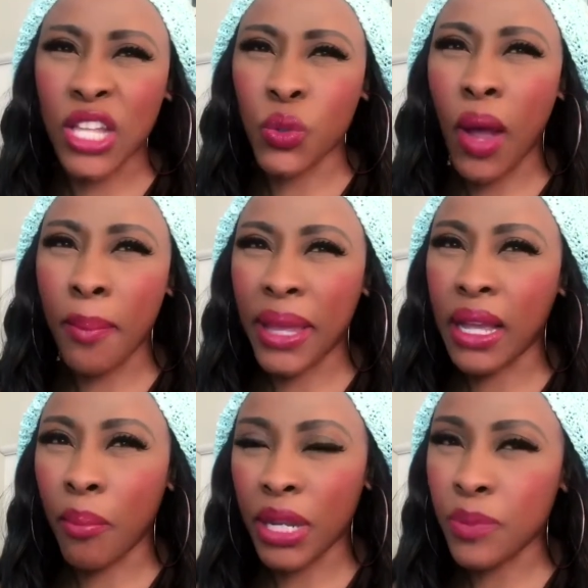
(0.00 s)
It's quite a big
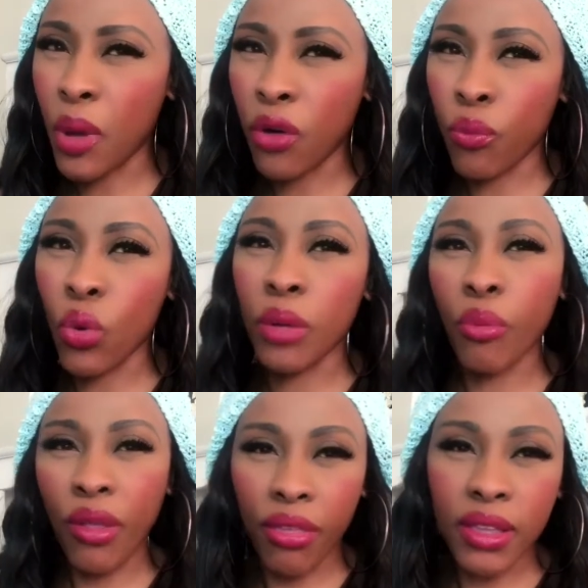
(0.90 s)
company. It's part of Warner
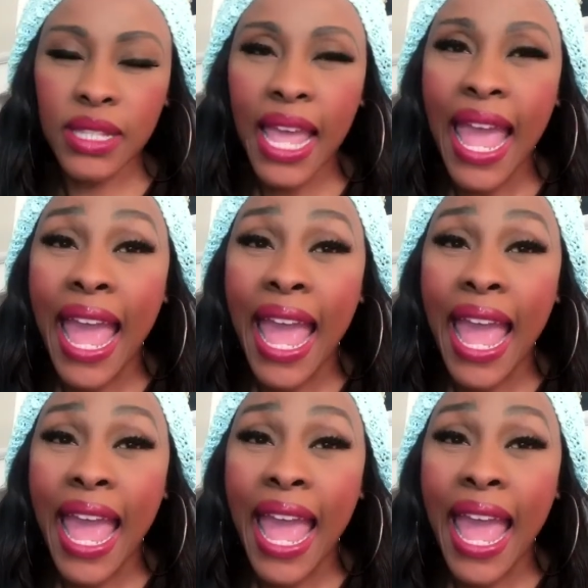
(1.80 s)
Brothers.